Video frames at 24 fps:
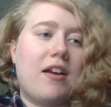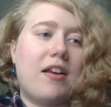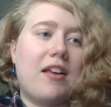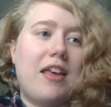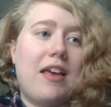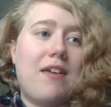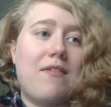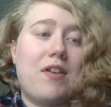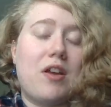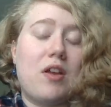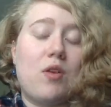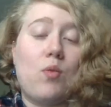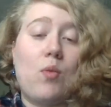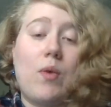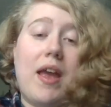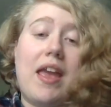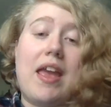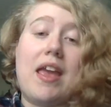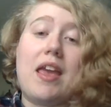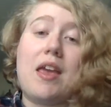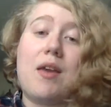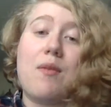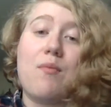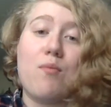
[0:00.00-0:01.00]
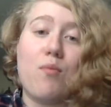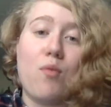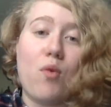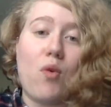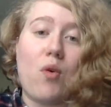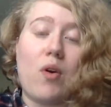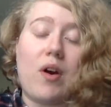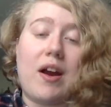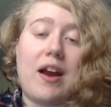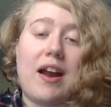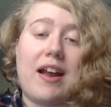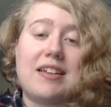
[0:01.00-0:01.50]
given way
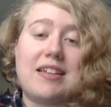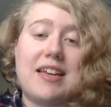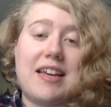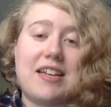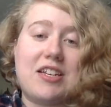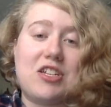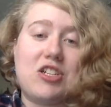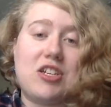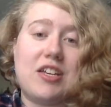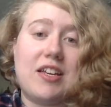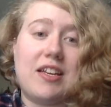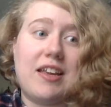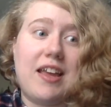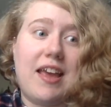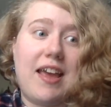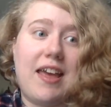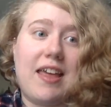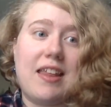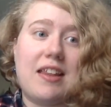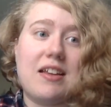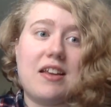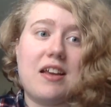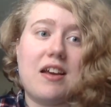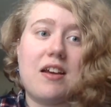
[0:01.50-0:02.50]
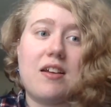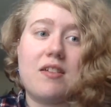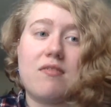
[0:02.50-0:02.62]
more attention, and